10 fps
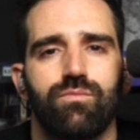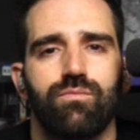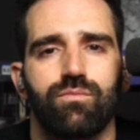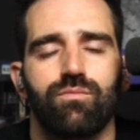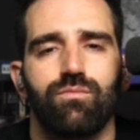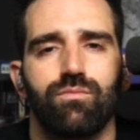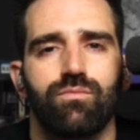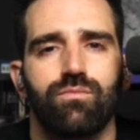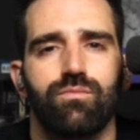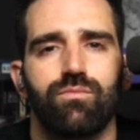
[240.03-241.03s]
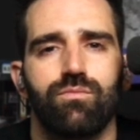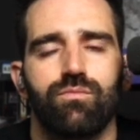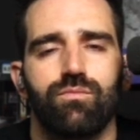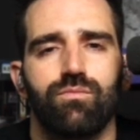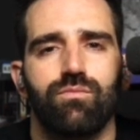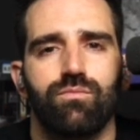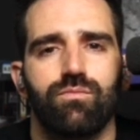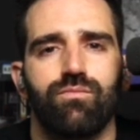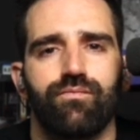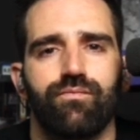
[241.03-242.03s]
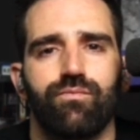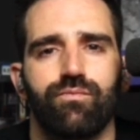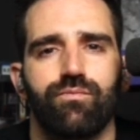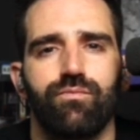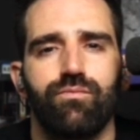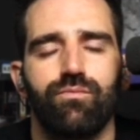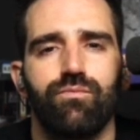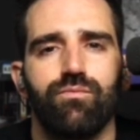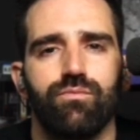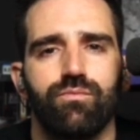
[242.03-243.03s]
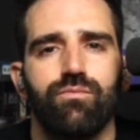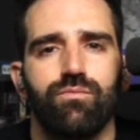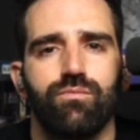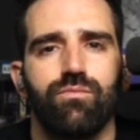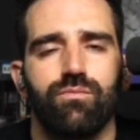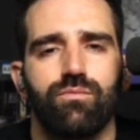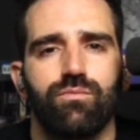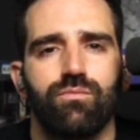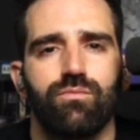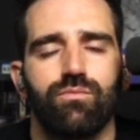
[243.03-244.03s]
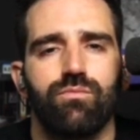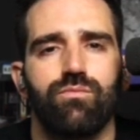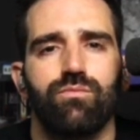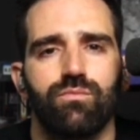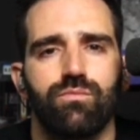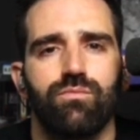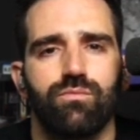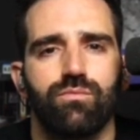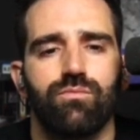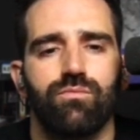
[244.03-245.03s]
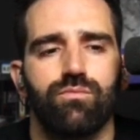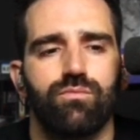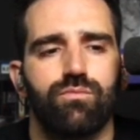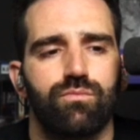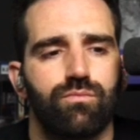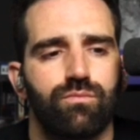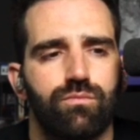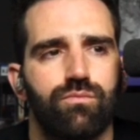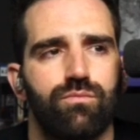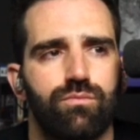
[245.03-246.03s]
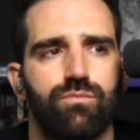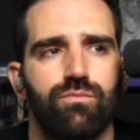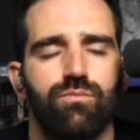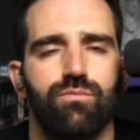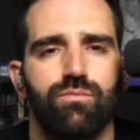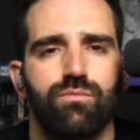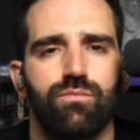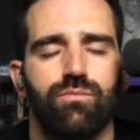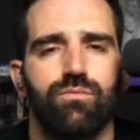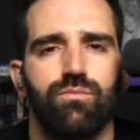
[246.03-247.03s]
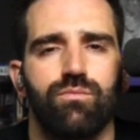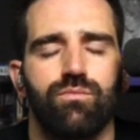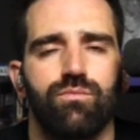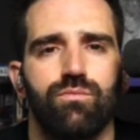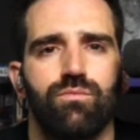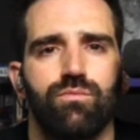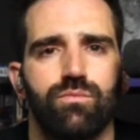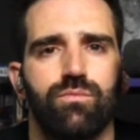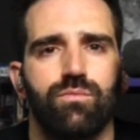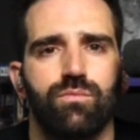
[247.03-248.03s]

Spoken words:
No words are spoken by the person on screen.